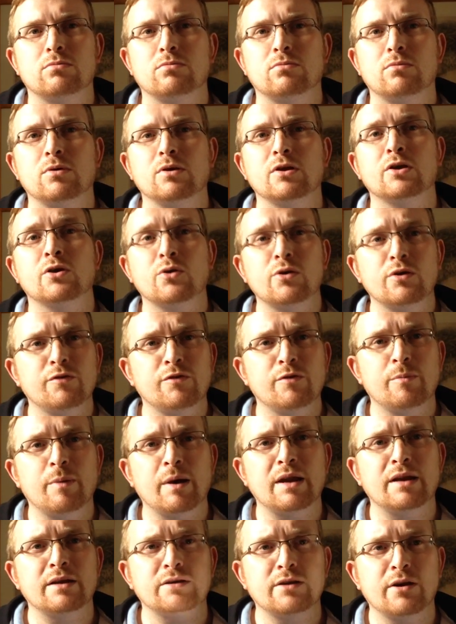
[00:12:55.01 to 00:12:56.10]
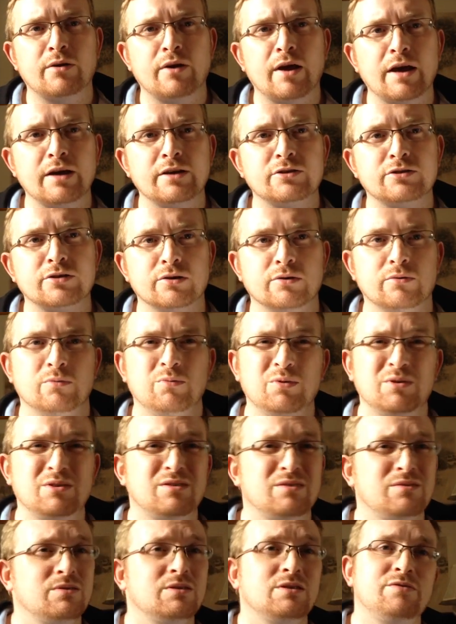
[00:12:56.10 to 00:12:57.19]
well, you could if you made a donation."
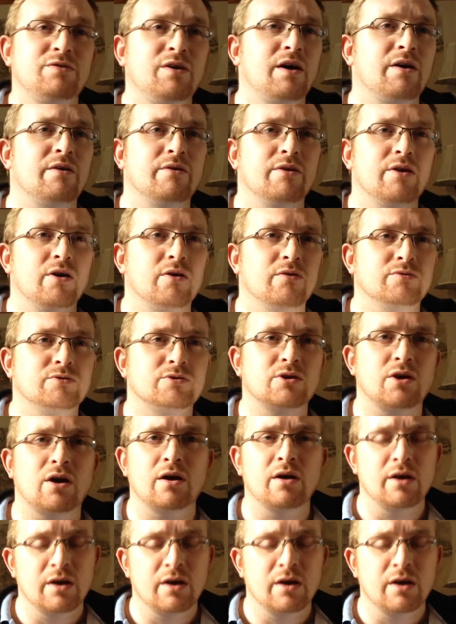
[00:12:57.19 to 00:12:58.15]
It was fair enough.